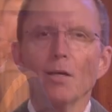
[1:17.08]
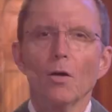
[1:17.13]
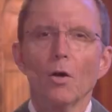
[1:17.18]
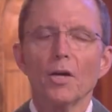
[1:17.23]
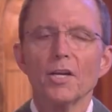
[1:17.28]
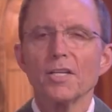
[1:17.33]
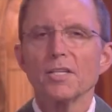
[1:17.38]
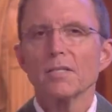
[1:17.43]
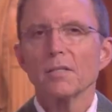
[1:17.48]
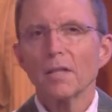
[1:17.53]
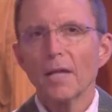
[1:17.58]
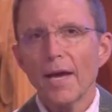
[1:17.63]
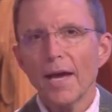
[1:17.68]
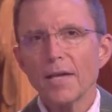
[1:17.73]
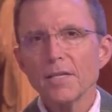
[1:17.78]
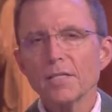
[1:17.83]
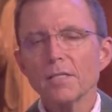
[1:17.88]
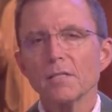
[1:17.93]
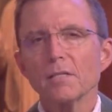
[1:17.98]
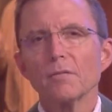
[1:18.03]
on his
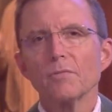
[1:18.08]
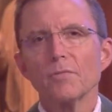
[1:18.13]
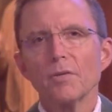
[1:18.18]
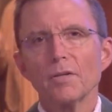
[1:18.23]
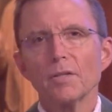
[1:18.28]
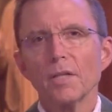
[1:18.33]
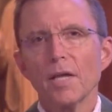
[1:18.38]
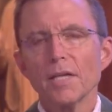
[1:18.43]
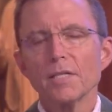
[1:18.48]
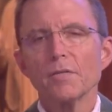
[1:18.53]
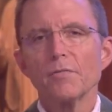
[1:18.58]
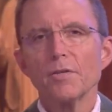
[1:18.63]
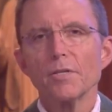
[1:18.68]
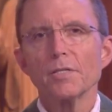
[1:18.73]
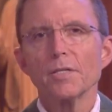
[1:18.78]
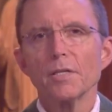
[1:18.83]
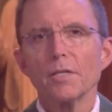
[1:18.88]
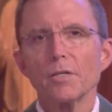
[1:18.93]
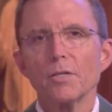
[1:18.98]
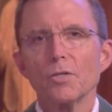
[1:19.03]
very last
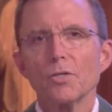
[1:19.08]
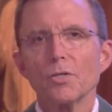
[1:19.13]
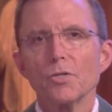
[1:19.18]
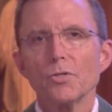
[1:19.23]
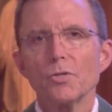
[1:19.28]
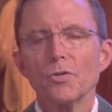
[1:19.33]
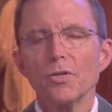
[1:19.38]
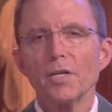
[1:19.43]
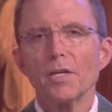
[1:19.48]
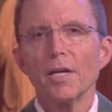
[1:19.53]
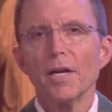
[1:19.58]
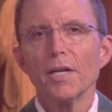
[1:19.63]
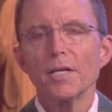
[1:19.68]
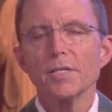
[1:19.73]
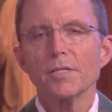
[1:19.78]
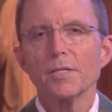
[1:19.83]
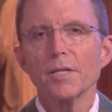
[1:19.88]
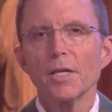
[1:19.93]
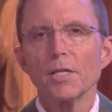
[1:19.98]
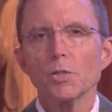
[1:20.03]
visit to the United
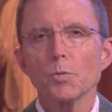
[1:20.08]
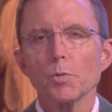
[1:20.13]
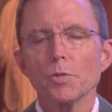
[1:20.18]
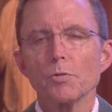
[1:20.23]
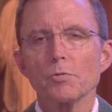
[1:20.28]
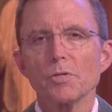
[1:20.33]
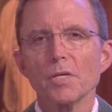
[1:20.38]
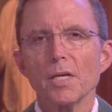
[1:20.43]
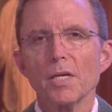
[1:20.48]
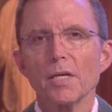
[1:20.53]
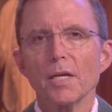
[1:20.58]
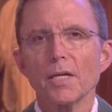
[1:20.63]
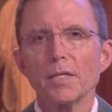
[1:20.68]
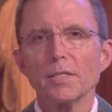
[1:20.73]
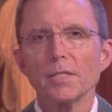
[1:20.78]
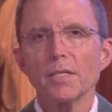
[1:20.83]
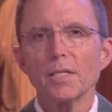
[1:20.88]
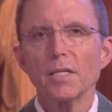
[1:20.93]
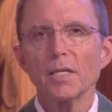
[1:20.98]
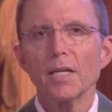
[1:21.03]
States, which was in
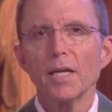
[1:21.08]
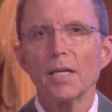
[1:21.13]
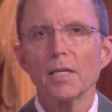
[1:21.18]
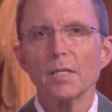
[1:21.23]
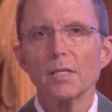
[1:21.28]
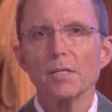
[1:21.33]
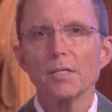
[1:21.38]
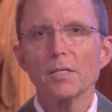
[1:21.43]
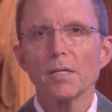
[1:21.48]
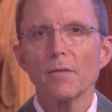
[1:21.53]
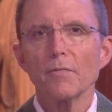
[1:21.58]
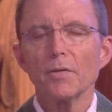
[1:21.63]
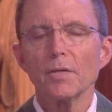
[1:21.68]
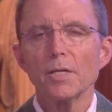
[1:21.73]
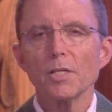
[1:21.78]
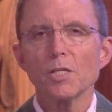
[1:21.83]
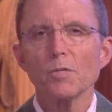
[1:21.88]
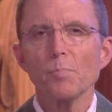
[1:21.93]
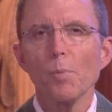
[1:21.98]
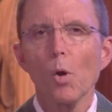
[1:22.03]
1987,
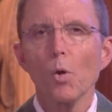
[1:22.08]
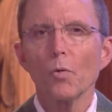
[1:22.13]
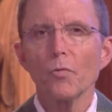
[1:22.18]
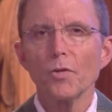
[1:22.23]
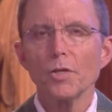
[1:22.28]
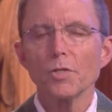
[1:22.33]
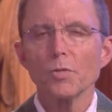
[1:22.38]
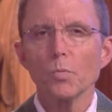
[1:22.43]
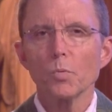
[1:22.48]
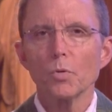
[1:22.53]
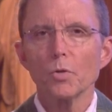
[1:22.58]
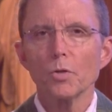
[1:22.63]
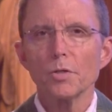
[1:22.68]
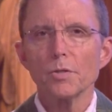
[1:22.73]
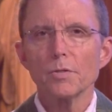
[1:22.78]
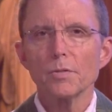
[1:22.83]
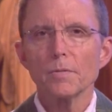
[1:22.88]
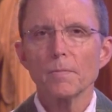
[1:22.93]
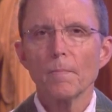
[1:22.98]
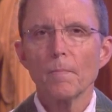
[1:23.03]
he spoke these
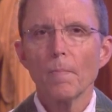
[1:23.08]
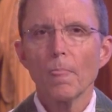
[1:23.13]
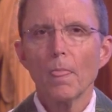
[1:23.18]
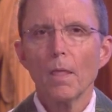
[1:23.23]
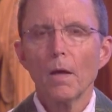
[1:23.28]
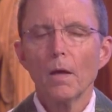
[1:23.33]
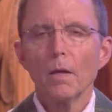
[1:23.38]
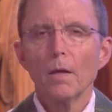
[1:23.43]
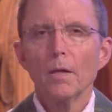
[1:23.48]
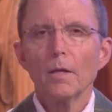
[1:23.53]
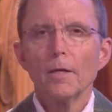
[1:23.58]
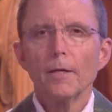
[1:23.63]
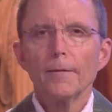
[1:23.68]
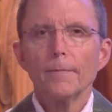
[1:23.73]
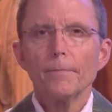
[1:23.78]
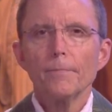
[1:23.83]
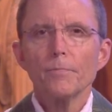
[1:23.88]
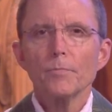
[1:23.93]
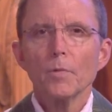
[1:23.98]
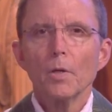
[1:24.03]
words:
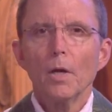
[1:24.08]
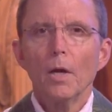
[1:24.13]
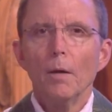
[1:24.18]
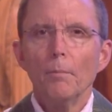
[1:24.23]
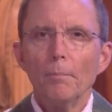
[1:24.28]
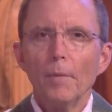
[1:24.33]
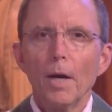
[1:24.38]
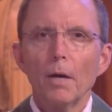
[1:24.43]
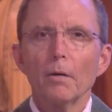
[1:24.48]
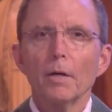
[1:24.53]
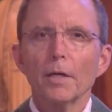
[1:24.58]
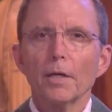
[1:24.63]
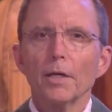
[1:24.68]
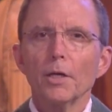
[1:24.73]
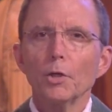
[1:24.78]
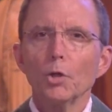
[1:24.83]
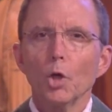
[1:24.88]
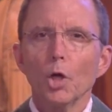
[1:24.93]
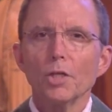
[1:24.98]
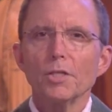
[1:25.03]

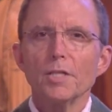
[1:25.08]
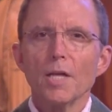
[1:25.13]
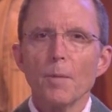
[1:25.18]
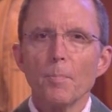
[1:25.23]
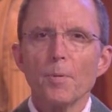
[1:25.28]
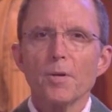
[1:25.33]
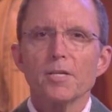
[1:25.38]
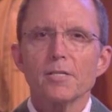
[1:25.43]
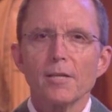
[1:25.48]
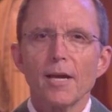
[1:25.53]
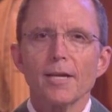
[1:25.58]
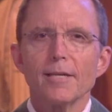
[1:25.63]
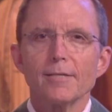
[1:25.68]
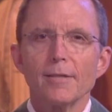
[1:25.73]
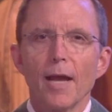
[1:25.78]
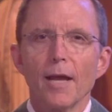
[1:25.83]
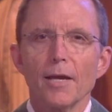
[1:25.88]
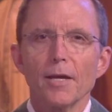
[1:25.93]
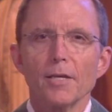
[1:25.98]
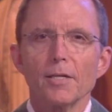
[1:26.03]
"America, your deepest
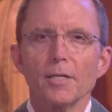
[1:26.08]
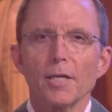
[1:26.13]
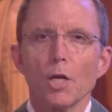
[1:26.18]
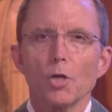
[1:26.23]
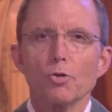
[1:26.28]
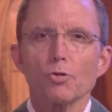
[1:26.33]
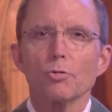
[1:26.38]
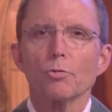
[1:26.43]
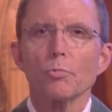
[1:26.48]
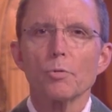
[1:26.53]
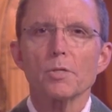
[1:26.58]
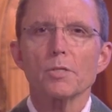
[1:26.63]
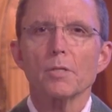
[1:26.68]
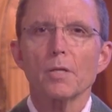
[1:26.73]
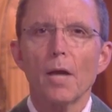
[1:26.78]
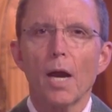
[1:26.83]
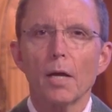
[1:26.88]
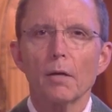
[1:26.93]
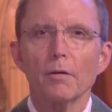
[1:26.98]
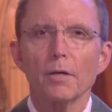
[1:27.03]
identity and truest
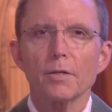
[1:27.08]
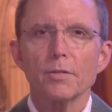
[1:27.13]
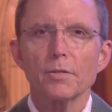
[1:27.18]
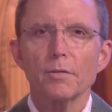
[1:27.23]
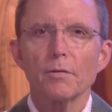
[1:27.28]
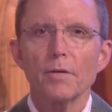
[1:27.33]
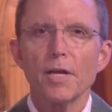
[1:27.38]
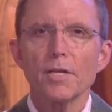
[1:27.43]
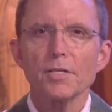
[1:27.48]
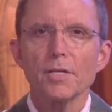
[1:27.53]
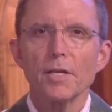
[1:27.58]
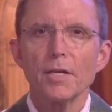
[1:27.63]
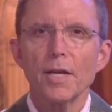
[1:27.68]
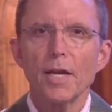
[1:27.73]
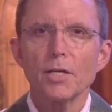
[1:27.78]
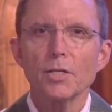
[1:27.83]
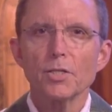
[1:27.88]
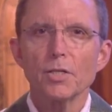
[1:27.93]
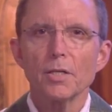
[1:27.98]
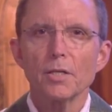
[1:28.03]
character as a
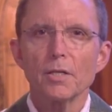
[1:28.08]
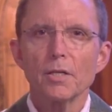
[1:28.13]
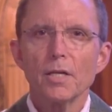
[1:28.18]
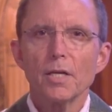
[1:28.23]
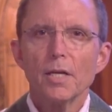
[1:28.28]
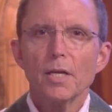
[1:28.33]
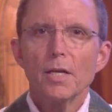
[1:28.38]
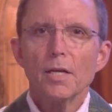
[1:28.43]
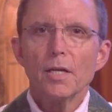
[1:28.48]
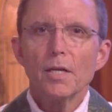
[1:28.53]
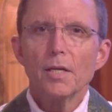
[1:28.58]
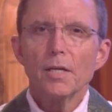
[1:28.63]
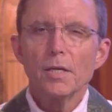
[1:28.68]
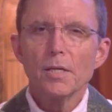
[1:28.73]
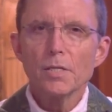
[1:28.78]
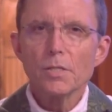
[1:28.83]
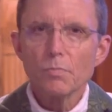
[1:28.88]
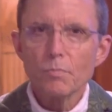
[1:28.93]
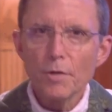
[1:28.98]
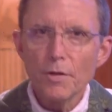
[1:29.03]
nation
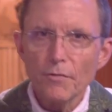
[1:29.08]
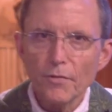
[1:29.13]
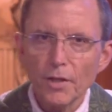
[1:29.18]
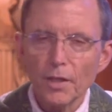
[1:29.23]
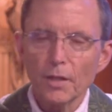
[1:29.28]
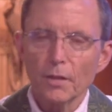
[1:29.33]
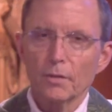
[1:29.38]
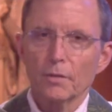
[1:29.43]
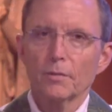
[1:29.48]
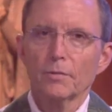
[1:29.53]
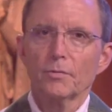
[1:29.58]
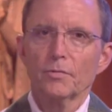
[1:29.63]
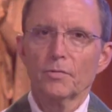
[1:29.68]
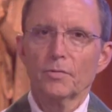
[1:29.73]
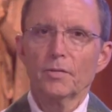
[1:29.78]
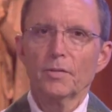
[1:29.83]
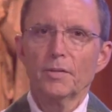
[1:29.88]
is revealed